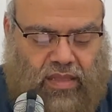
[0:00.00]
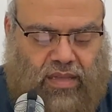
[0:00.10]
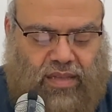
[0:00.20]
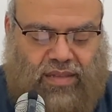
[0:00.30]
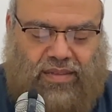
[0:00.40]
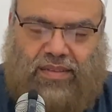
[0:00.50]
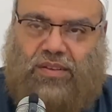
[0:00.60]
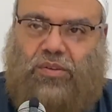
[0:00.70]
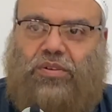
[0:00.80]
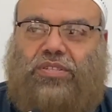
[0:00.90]

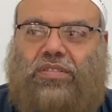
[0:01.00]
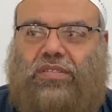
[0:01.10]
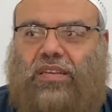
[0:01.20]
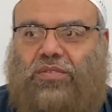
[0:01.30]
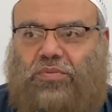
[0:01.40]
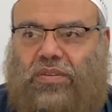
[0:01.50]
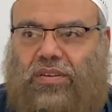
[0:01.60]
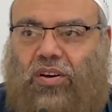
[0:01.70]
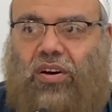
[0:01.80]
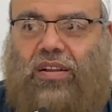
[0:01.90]
the question that
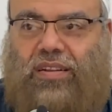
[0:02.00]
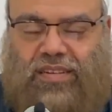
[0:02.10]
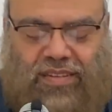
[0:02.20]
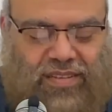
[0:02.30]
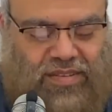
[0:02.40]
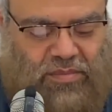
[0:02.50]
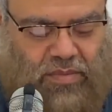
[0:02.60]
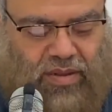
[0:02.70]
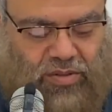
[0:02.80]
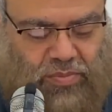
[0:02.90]
we all,
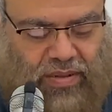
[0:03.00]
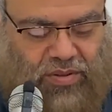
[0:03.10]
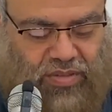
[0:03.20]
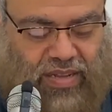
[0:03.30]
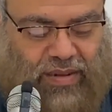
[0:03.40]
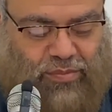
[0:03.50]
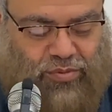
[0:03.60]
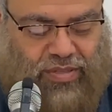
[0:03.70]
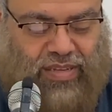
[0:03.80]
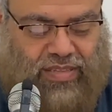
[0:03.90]
may Allah subhanahu wa ta'ala
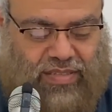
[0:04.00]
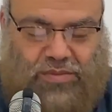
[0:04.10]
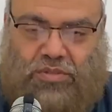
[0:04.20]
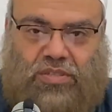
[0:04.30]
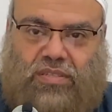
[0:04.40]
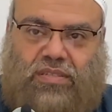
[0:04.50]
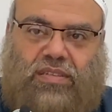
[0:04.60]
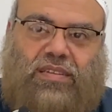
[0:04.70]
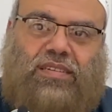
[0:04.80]
protect us, which is,